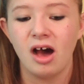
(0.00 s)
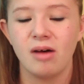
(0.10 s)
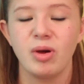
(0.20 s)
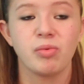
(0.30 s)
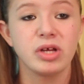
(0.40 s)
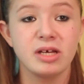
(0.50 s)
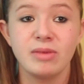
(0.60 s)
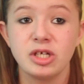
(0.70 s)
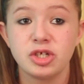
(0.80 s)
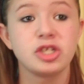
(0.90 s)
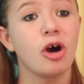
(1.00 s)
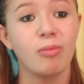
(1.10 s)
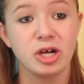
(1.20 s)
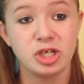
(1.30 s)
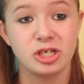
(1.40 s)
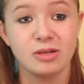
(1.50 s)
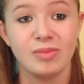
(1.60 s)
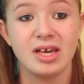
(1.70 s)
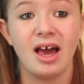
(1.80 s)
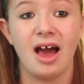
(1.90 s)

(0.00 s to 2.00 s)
It really means so much to me.